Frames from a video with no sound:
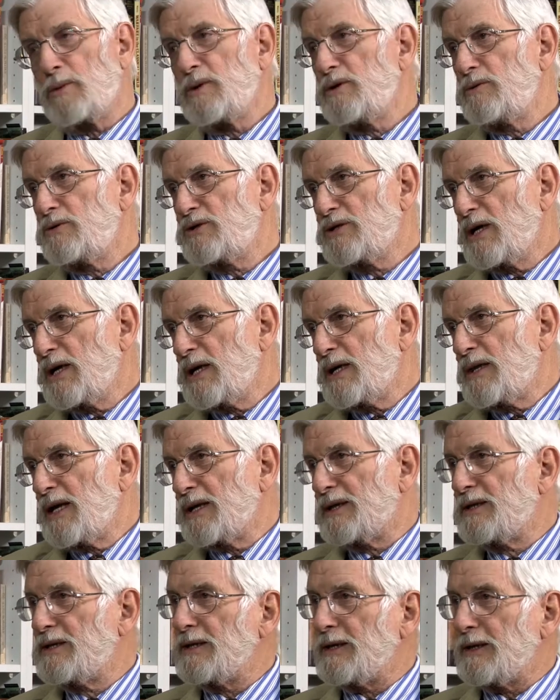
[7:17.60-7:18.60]
when you say
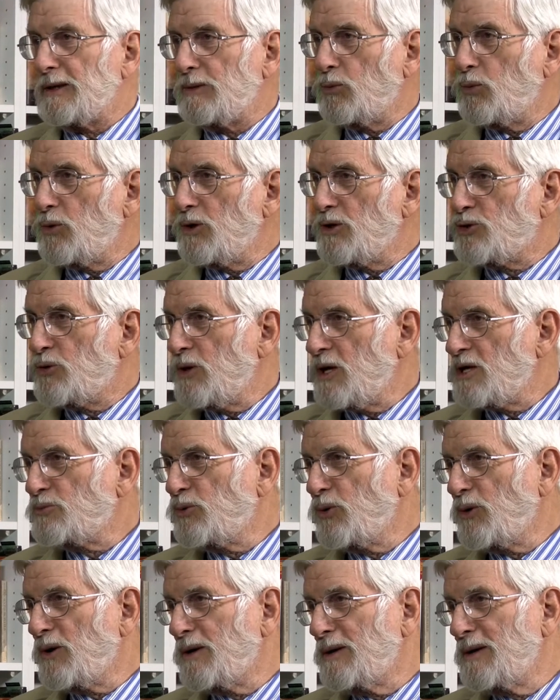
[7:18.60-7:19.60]
that we're
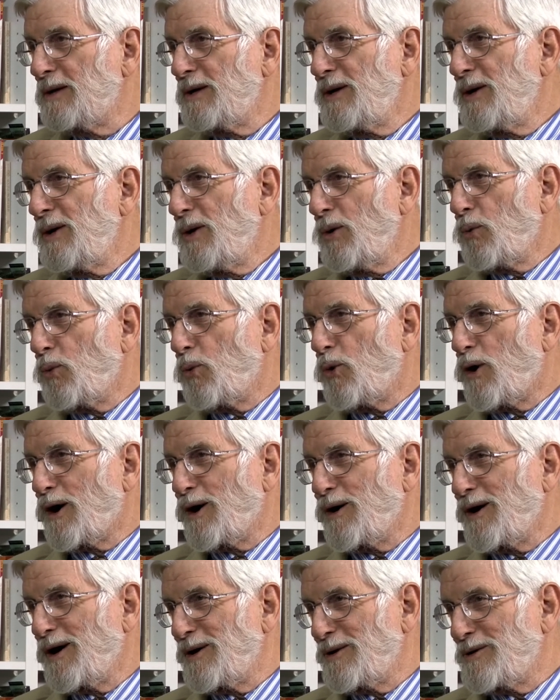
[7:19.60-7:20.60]
transporting
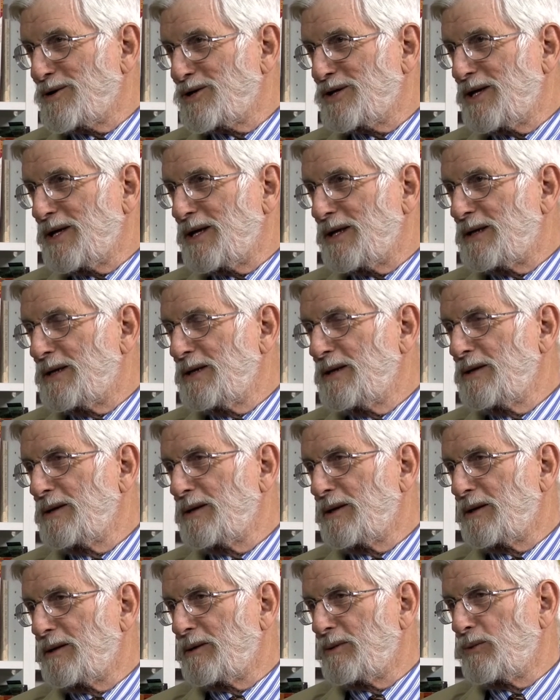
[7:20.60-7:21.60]
water out of the state
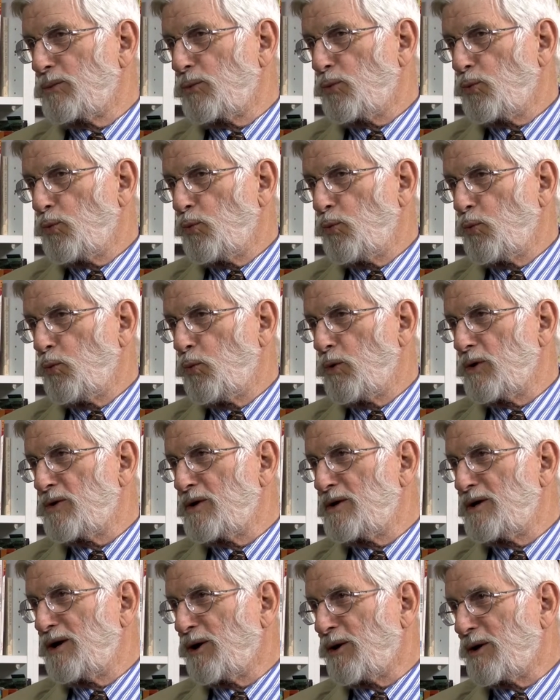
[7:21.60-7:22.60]
with
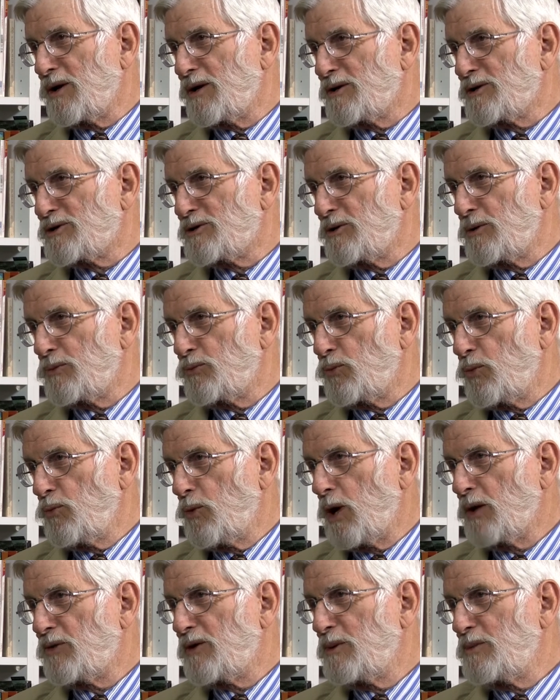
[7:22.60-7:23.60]
the dairy industry,
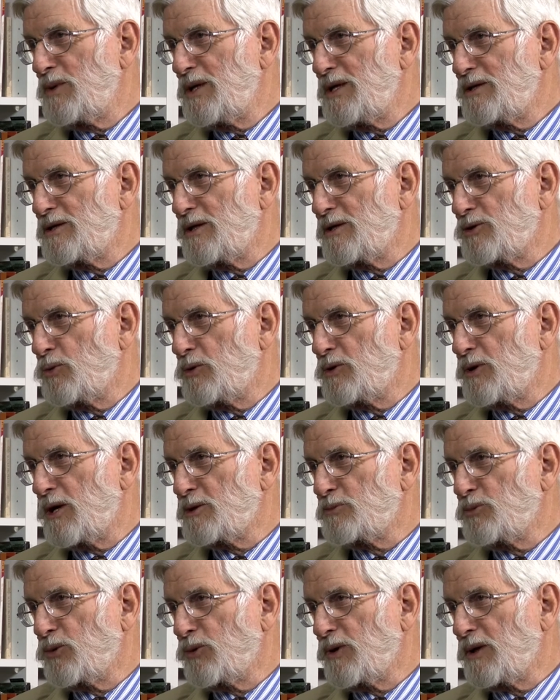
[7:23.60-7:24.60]
what that means is we're
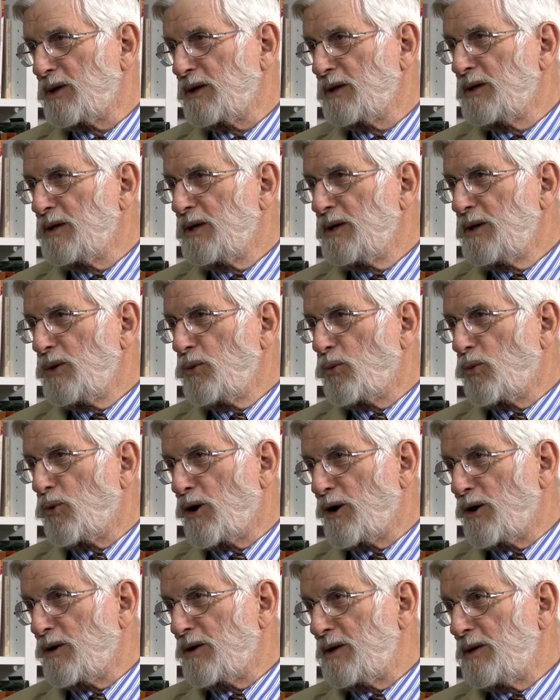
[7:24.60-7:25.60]
transporting
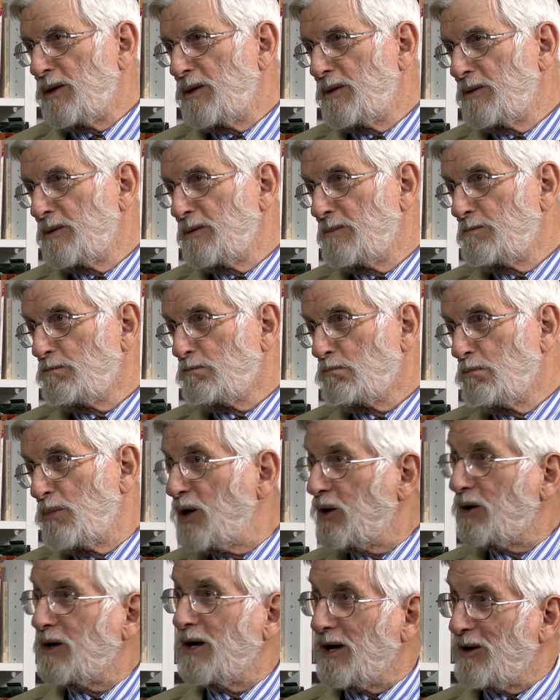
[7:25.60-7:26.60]
water in
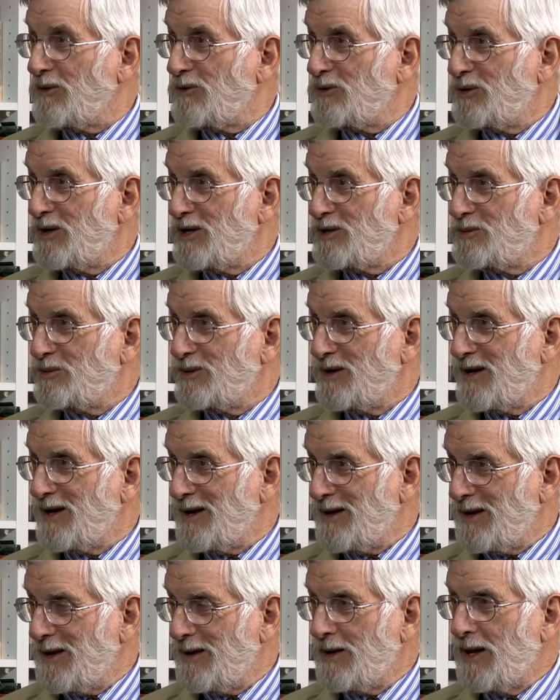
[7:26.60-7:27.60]
milk out of the transport
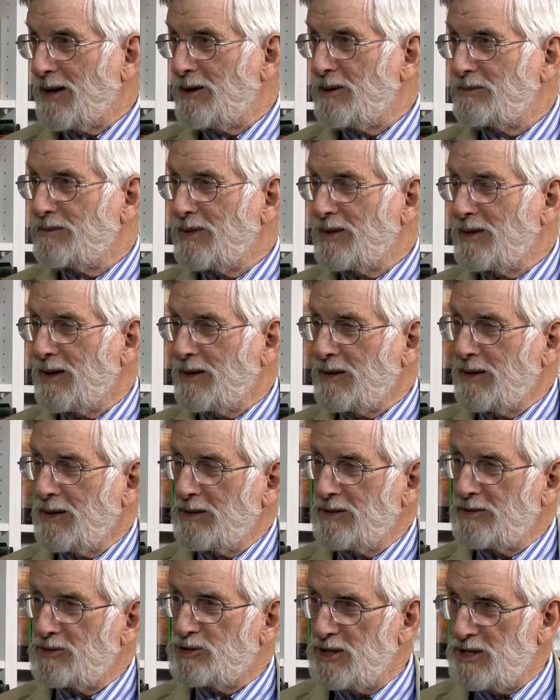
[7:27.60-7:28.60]
and
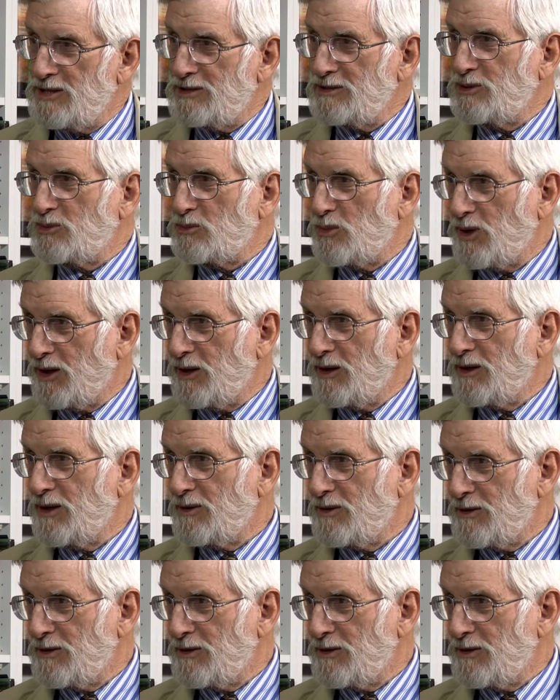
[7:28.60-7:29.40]
in the cheese and the butter.